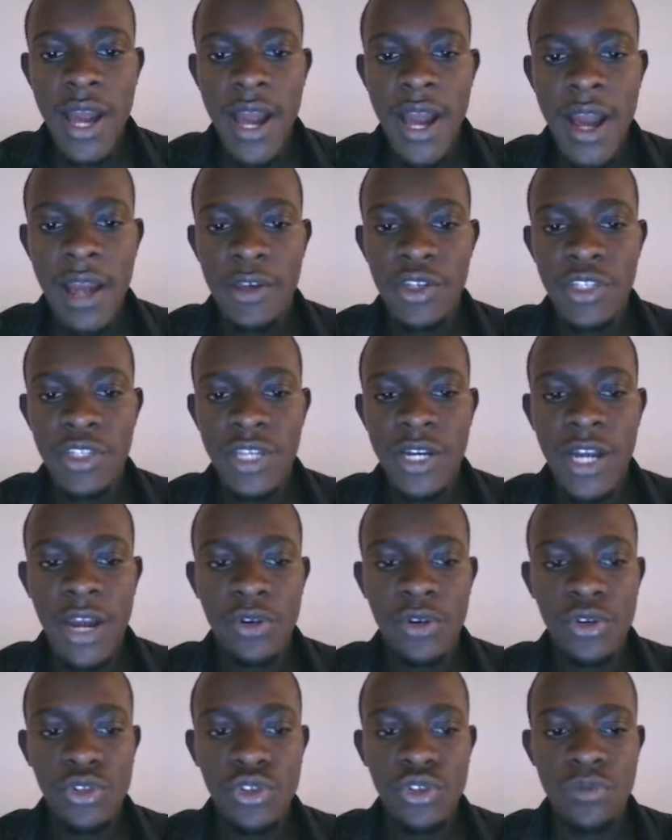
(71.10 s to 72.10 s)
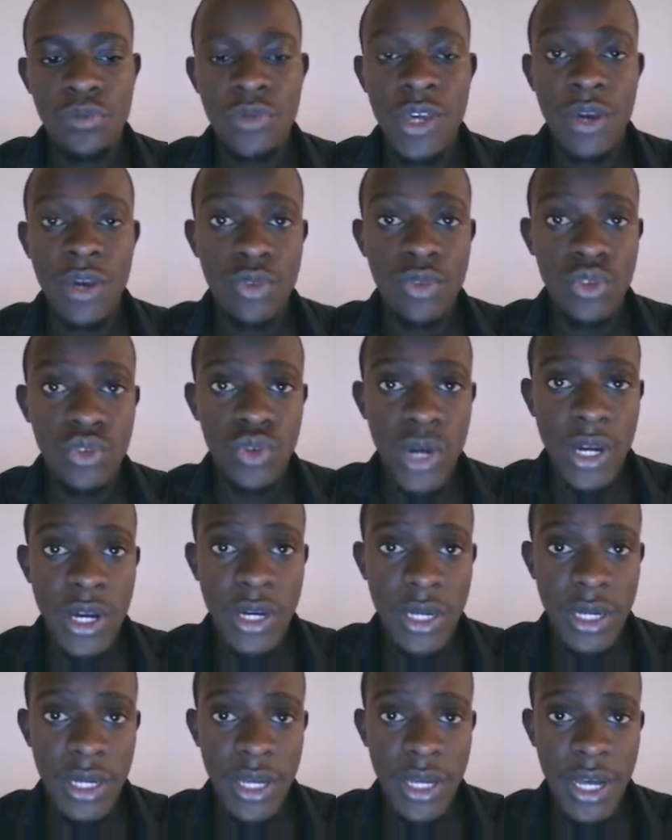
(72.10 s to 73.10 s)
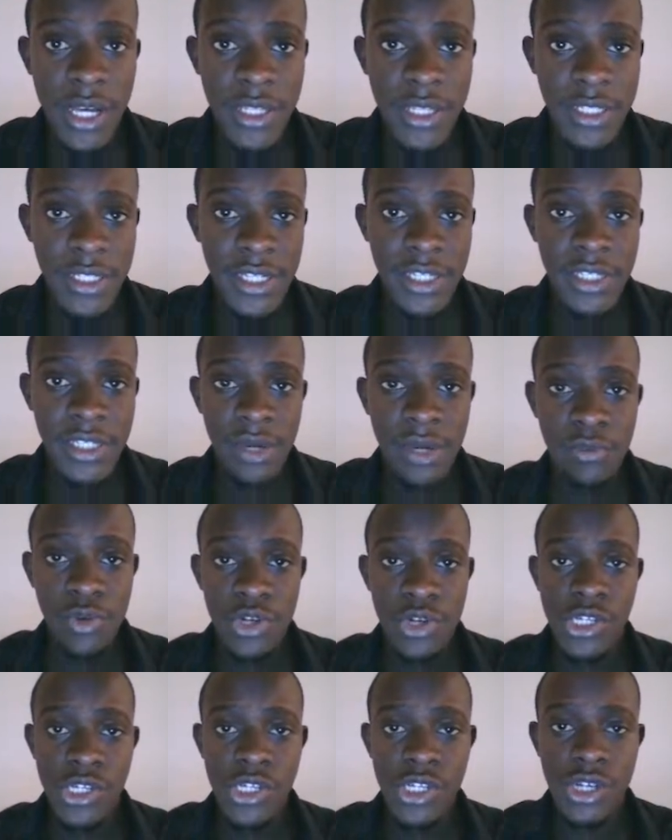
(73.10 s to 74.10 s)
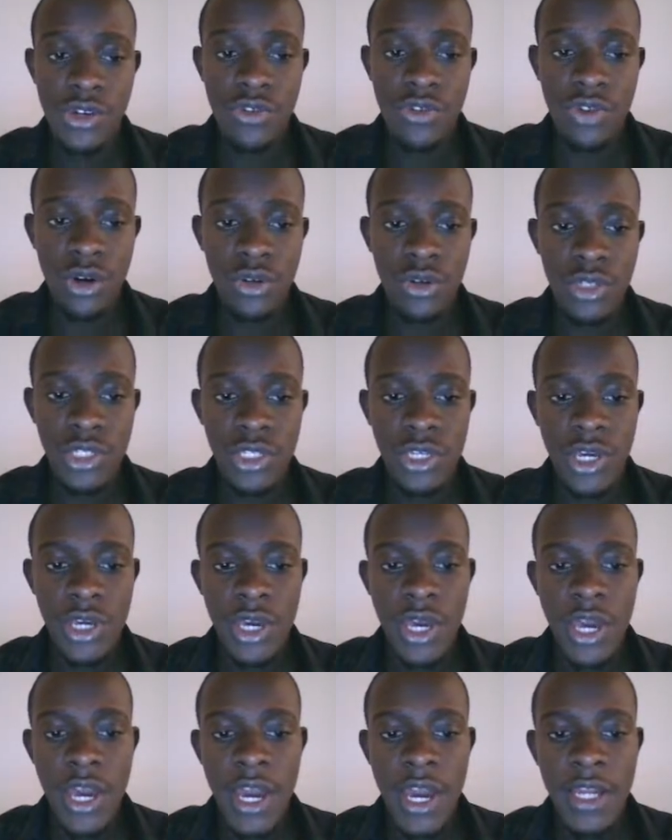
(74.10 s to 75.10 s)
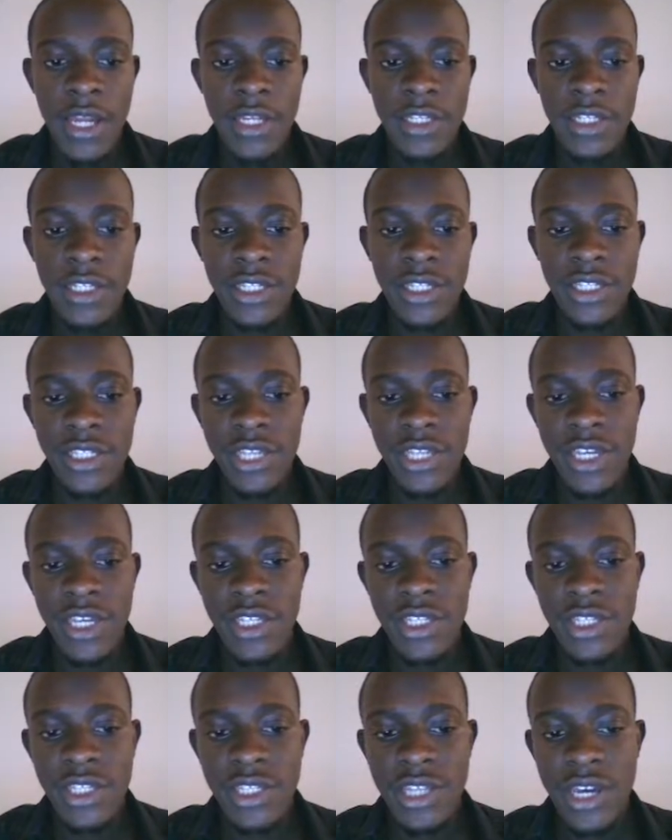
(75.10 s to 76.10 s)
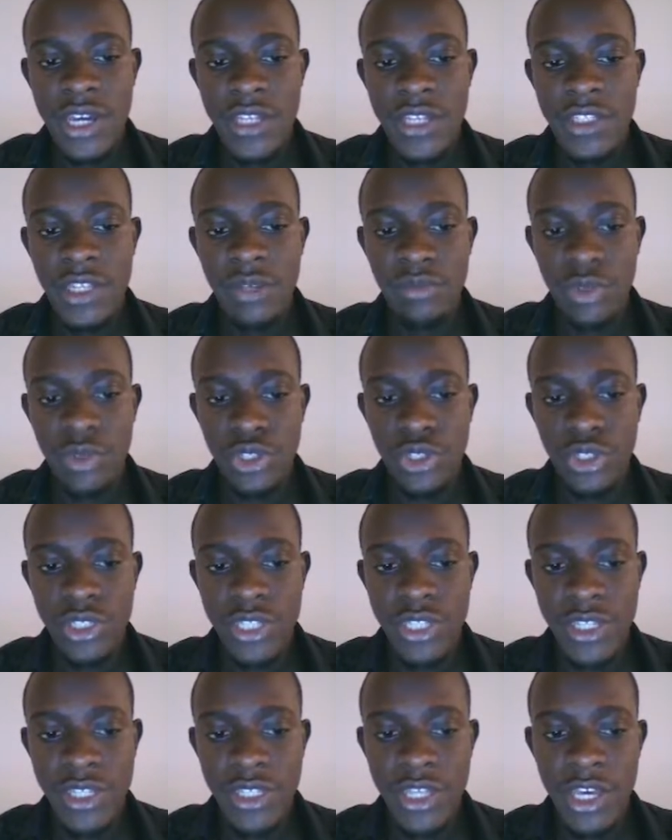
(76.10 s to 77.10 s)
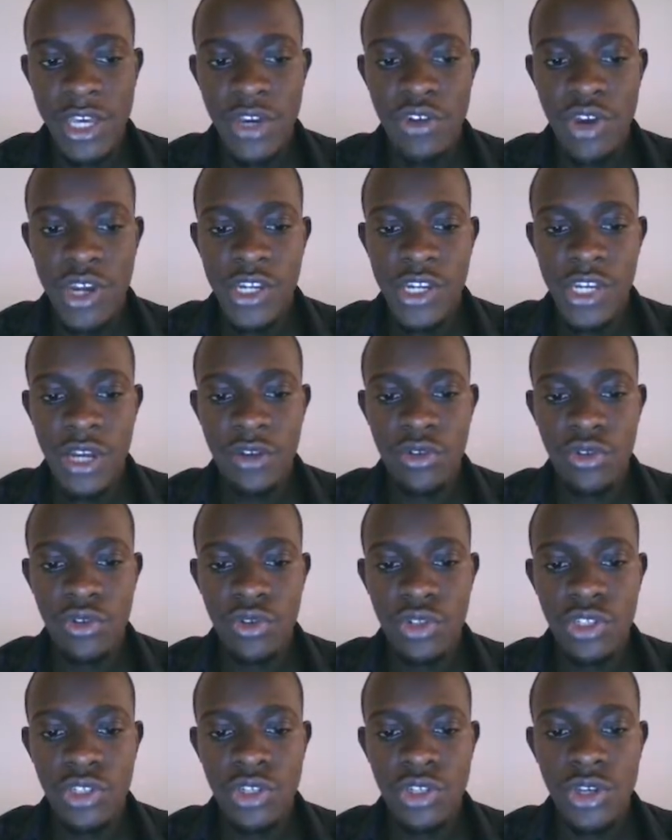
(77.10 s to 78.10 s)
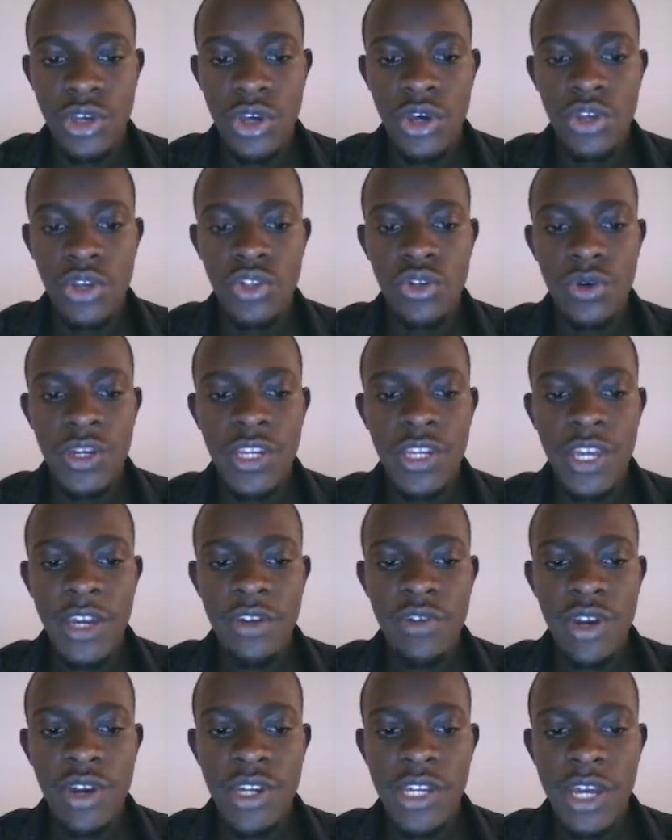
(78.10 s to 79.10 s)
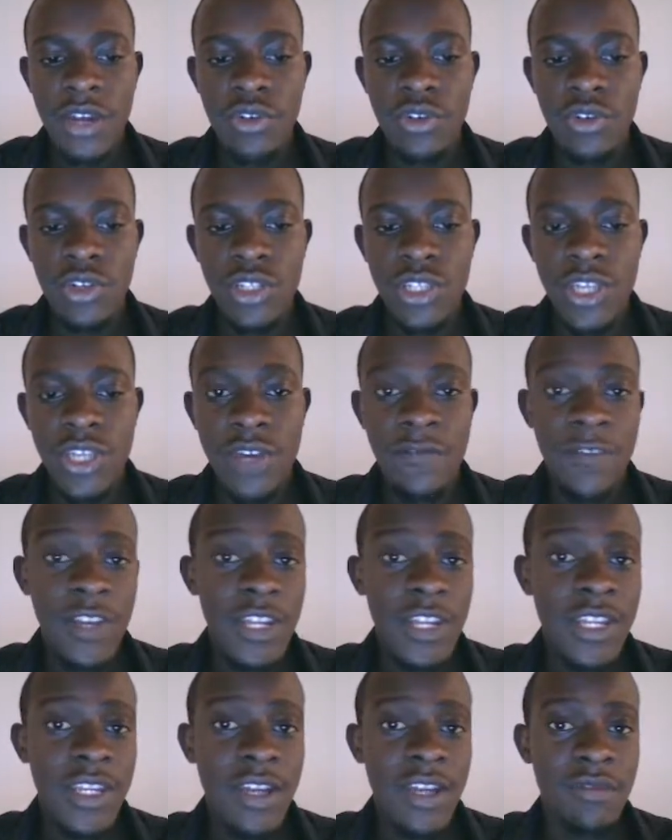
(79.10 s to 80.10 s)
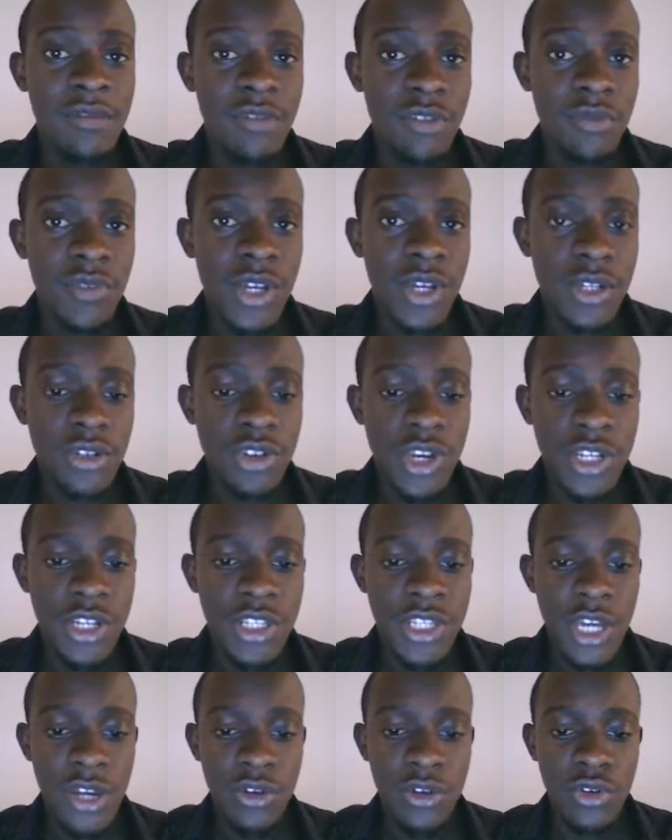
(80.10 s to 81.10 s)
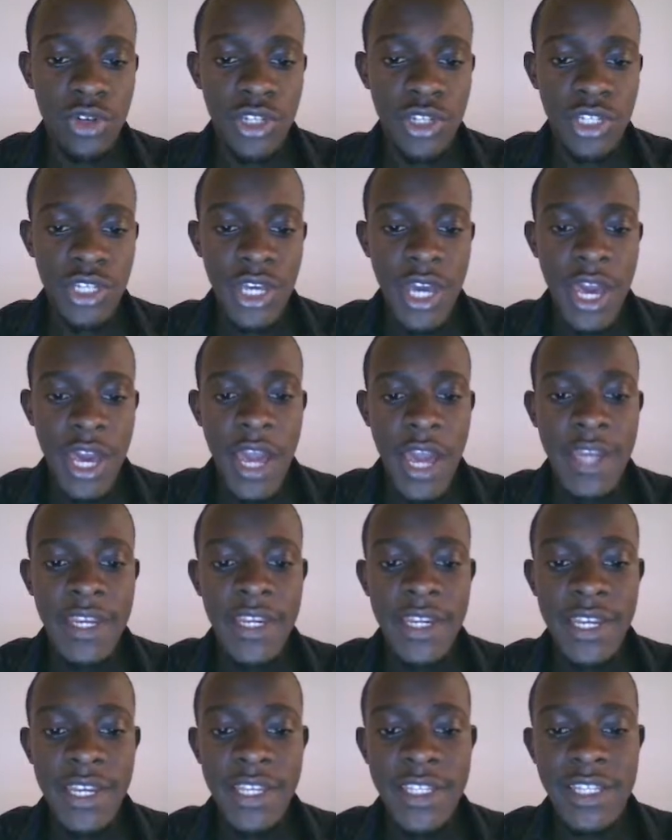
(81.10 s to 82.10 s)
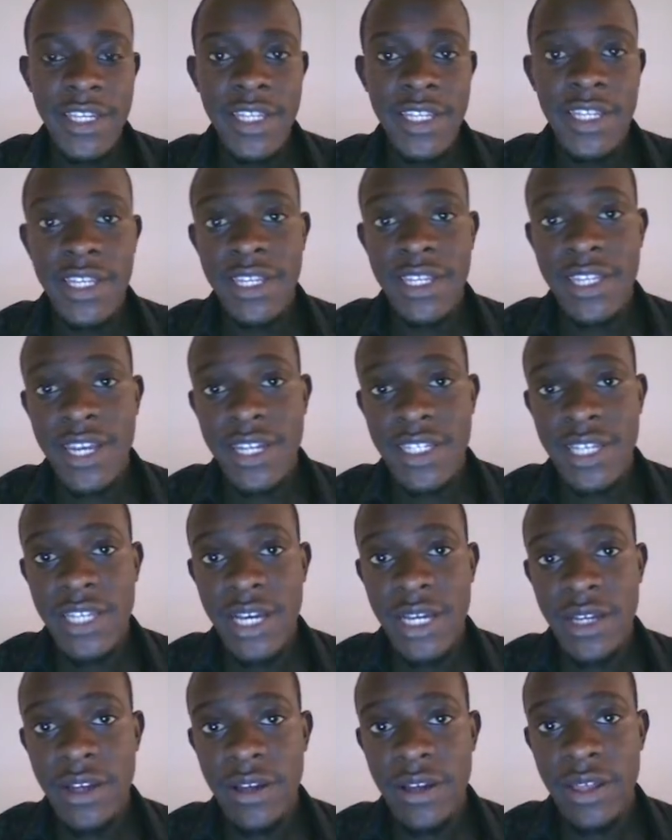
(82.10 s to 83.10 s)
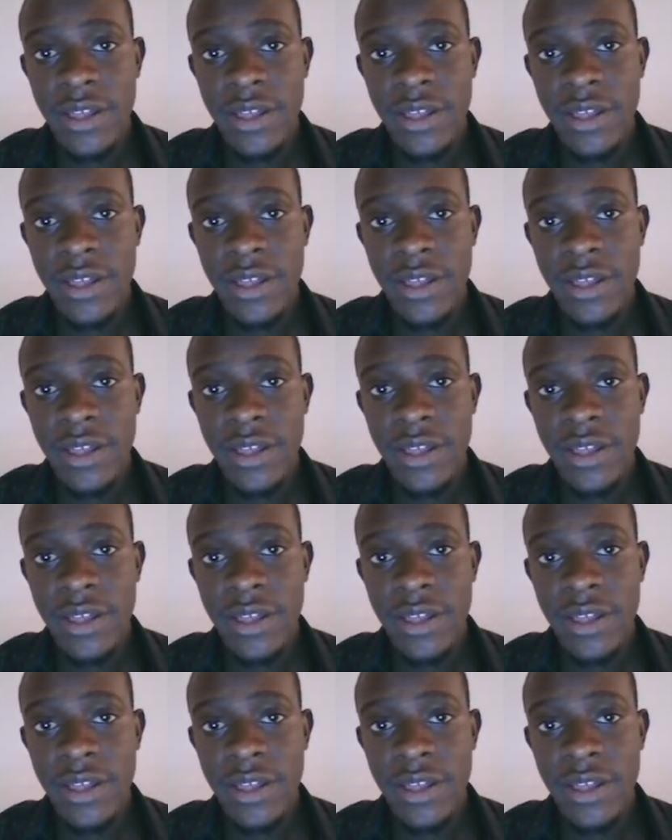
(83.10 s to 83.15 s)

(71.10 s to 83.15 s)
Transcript: a user can also be able to uh, access a protected route, and in this case, the example shows us they create a note. So when they create a note, they fill in a form that creates a note, and then they send the data